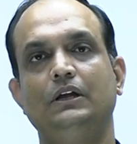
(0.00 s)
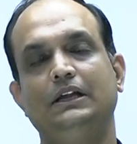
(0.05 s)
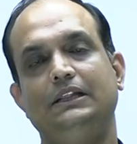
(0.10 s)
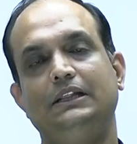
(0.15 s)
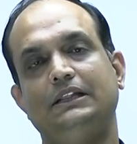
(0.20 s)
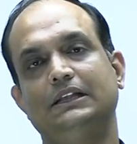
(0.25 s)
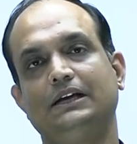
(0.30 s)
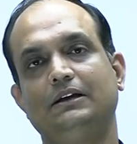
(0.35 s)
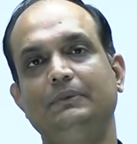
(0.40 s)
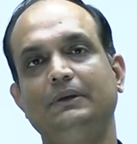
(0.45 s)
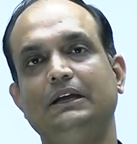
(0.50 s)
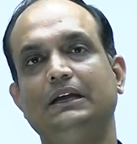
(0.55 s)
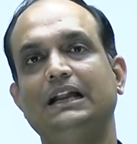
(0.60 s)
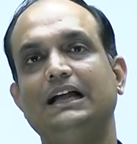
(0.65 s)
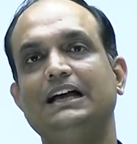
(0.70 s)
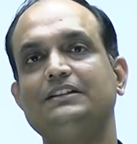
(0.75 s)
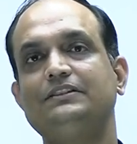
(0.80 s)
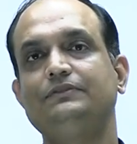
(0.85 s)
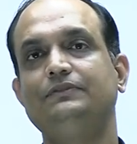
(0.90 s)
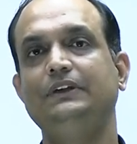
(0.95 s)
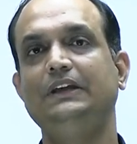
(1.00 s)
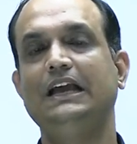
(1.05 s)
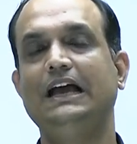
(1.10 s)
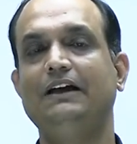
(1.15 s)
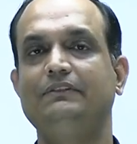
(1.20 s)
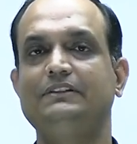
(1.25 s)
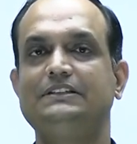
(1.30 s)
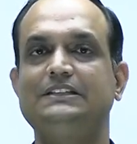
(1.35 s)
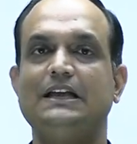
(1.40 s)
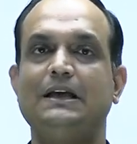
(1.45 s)
In the coming class, we
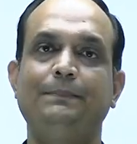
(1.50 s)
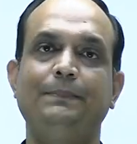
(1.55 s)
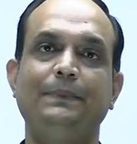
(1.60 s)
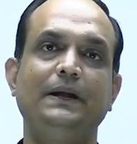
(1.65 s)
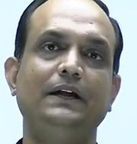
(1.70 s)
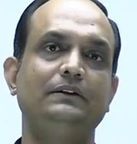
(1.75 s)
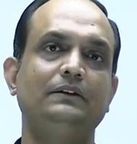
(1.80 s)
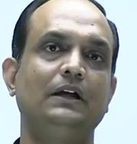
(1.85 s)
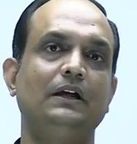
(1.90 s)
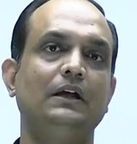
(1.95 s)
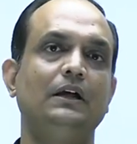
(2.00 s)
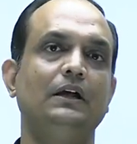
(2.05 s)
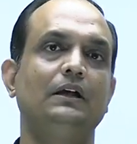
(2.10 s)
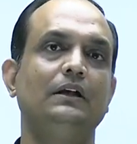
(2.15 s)
have a separate